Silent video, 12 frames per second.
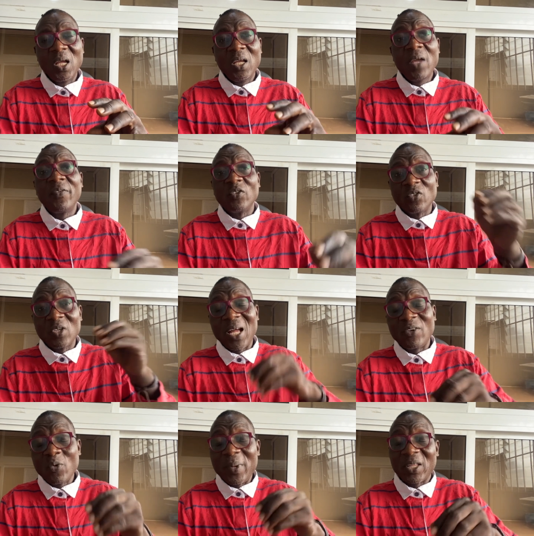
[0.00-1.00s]
even
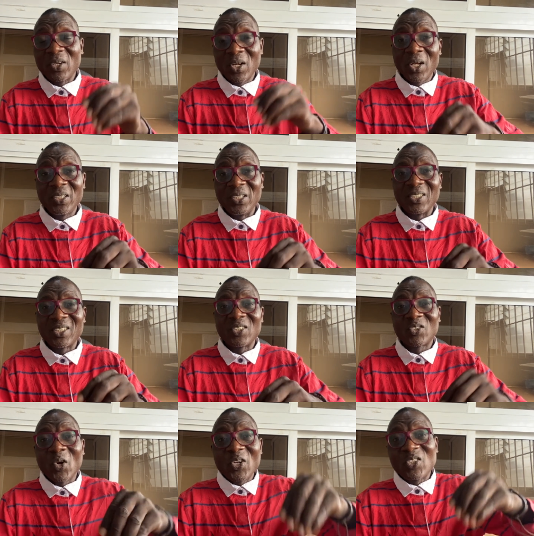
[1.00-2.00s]
ethnomethodologists,
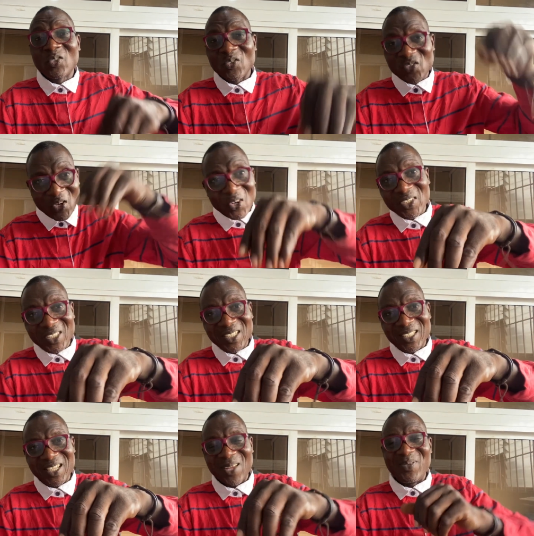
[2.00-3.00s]
study
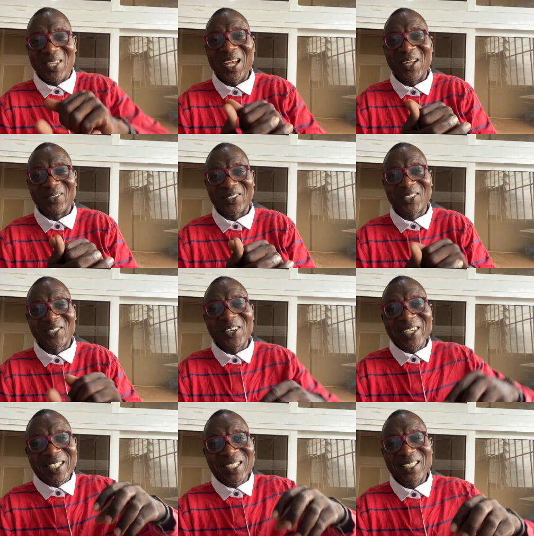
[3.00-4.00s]
sociologists themselves,
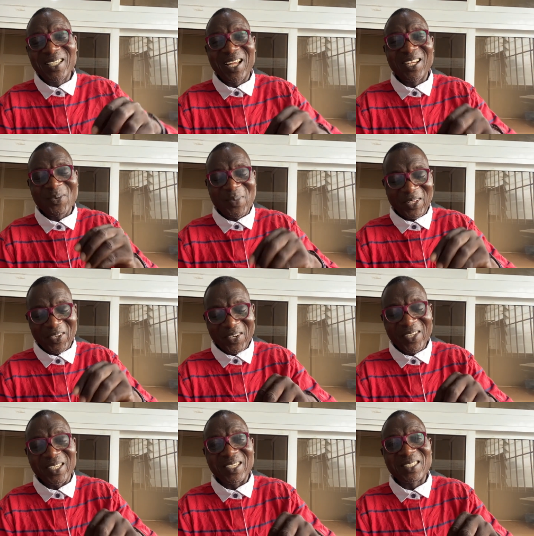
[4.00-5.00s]
study
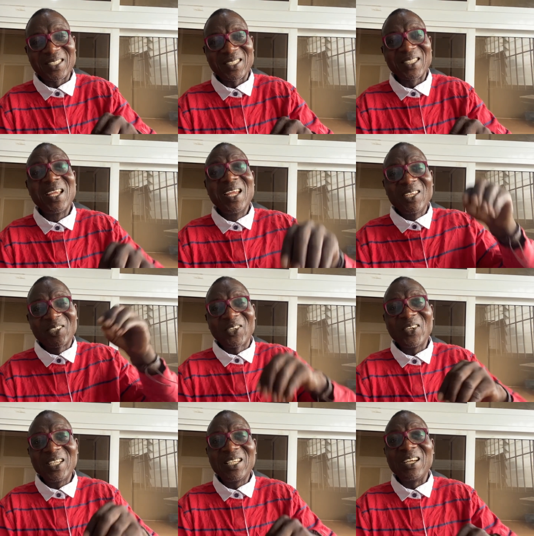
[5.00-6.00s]
ethnomethodologists,
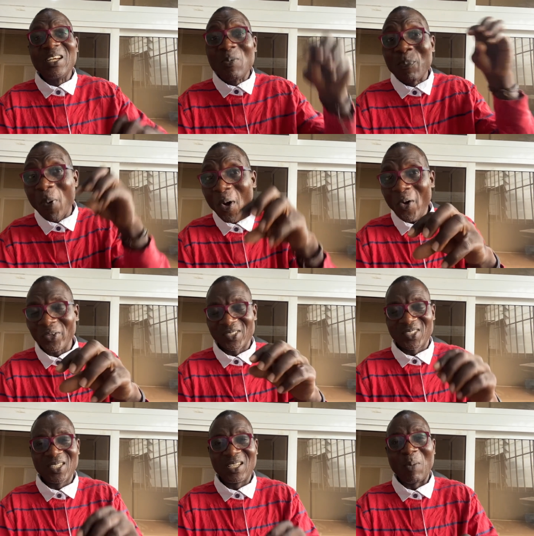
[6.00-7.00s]
study the
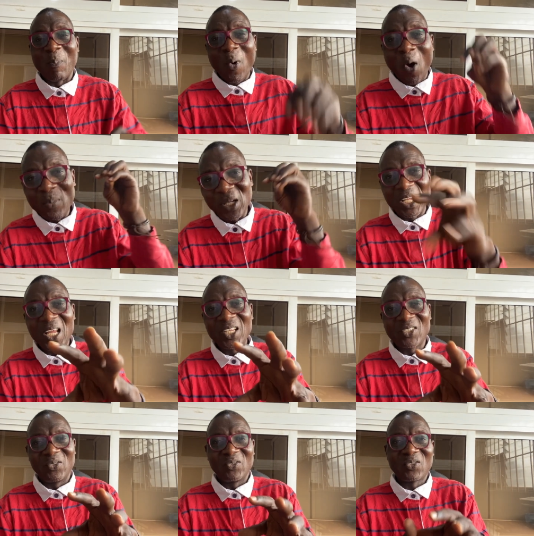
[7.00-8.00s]
reports, the
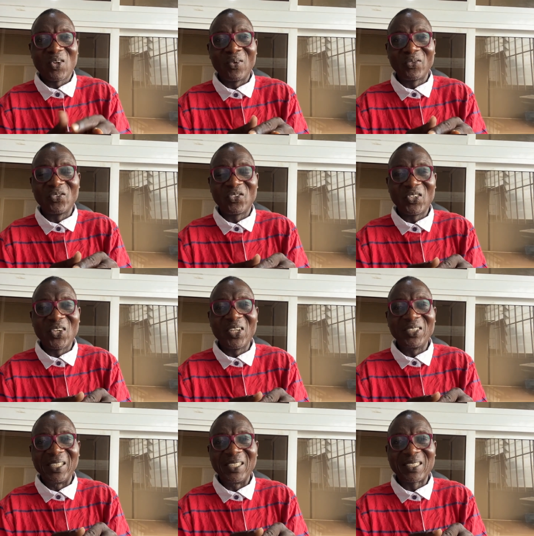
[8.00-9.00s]
publications of
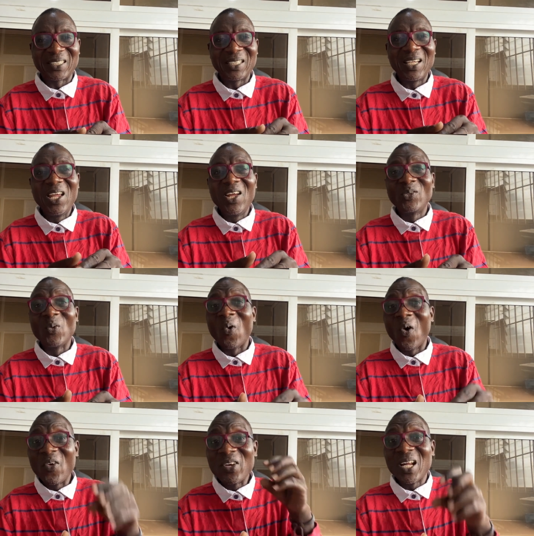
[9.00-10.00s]
sociologists to
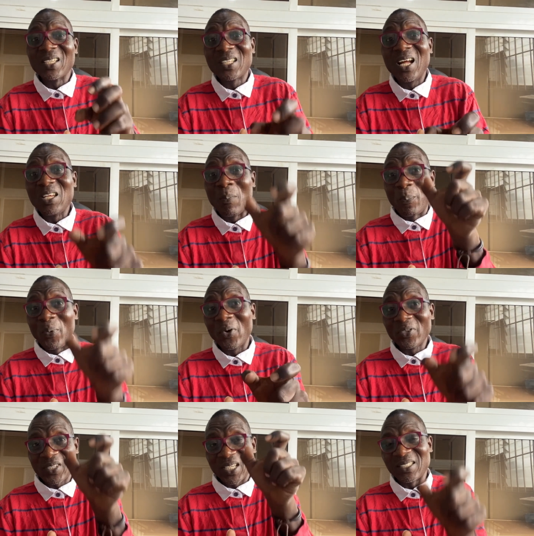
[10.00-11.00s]
understand the
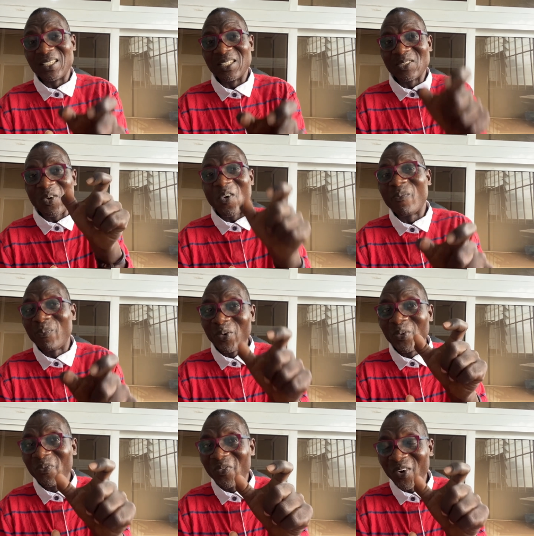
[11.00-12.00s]
processes of,
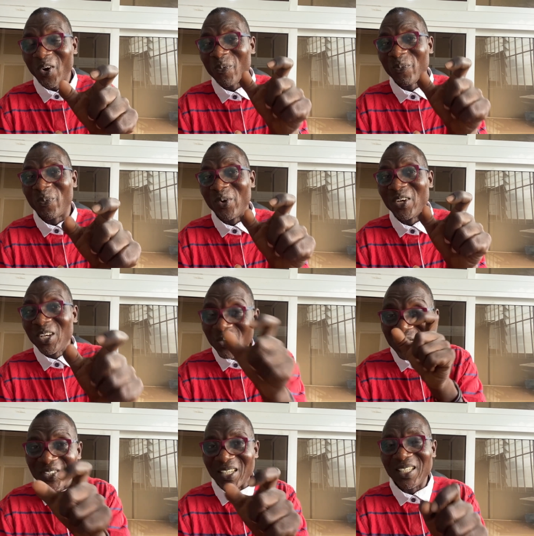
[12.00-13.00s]
pro of
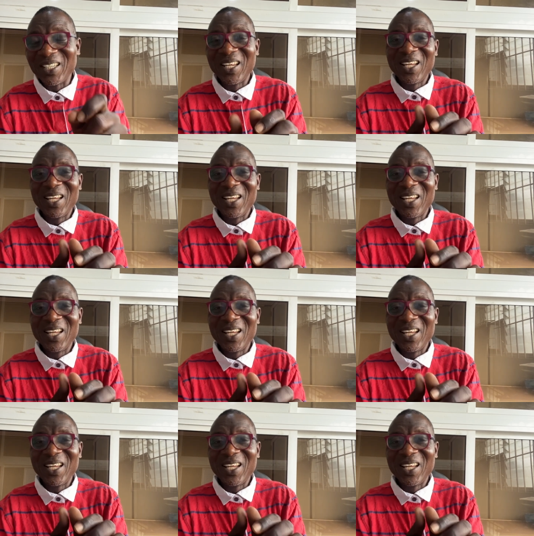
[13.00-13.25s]
producing